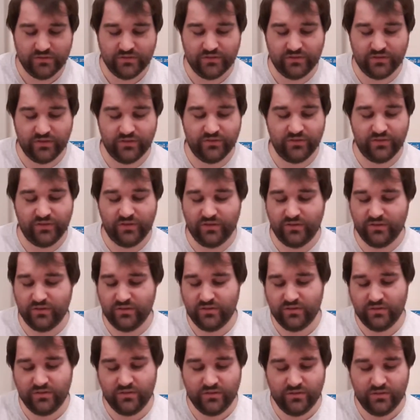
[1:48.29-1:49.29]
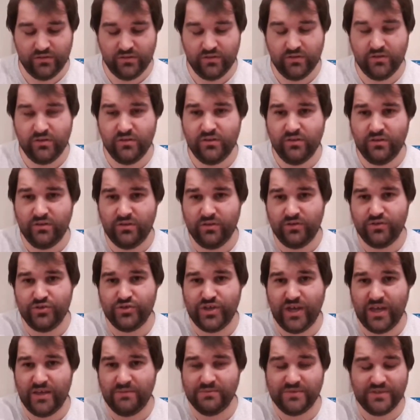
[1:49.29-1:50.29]
So I was on
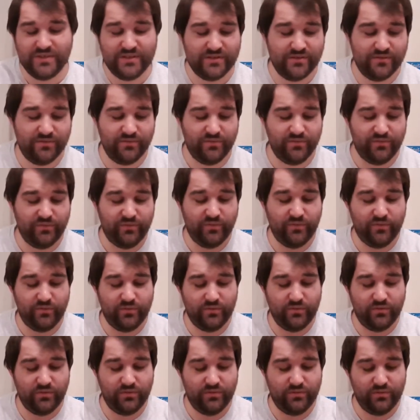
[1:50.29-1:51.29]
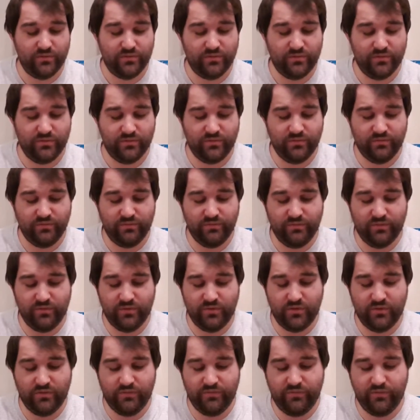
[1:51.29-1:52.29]
James's on
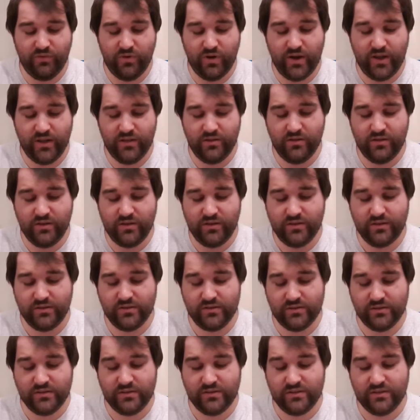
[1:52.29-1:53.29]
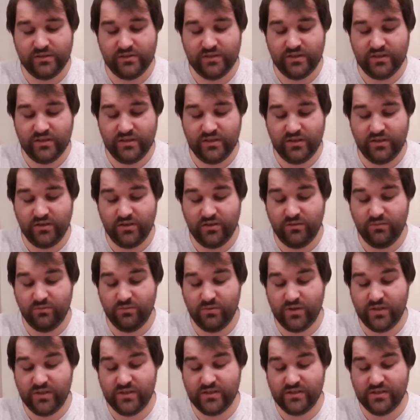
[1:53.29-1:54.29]
Friday night, and I
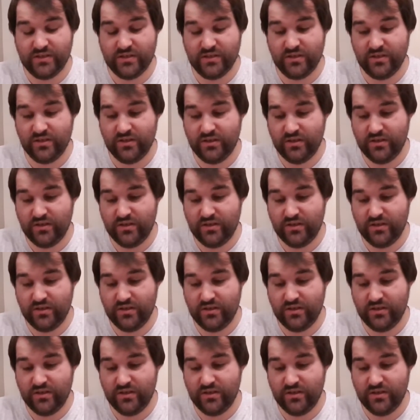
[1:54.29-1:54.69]
wanted to